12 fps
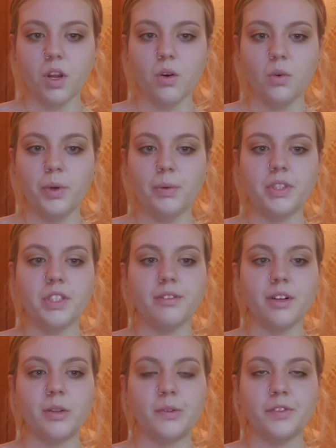we receive
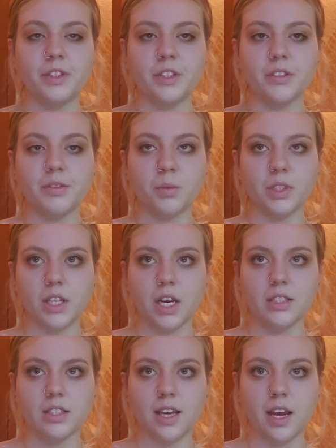our referrals from
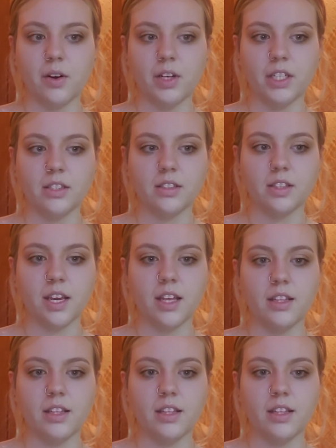Wisconsin counties, and